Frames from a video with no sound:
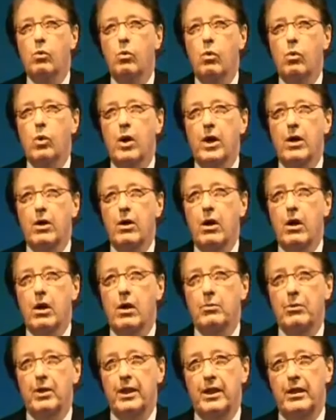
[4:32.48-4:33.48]
where
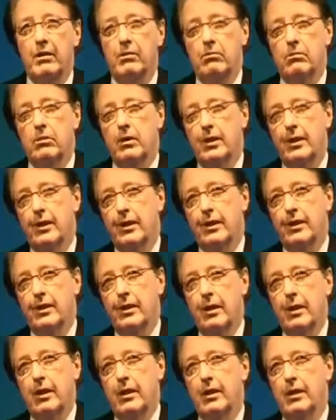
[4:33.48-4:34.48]
are we with
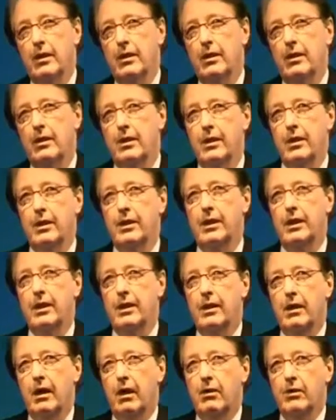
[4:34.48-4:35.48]

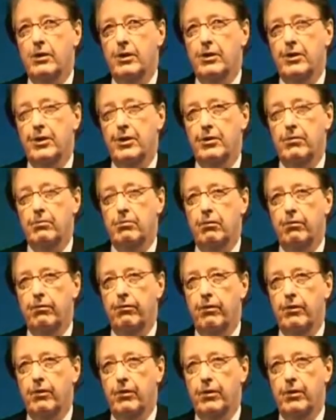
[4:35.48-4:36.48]
the algorithm
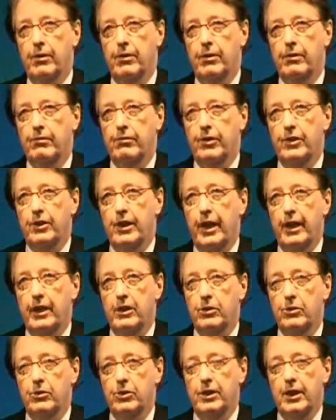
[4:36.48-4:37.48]
for
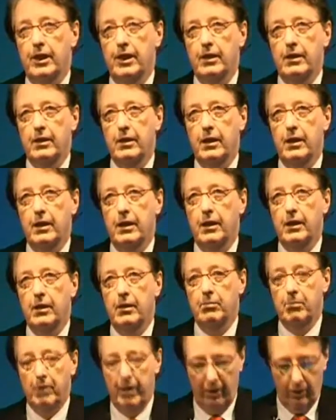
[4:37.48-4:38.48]
diagnosing
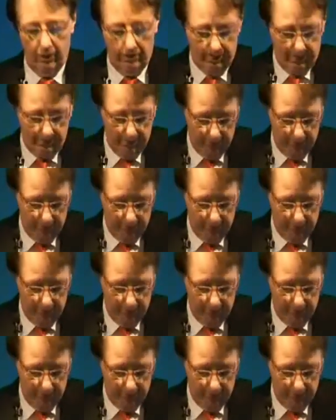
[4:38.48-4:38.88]
myeloma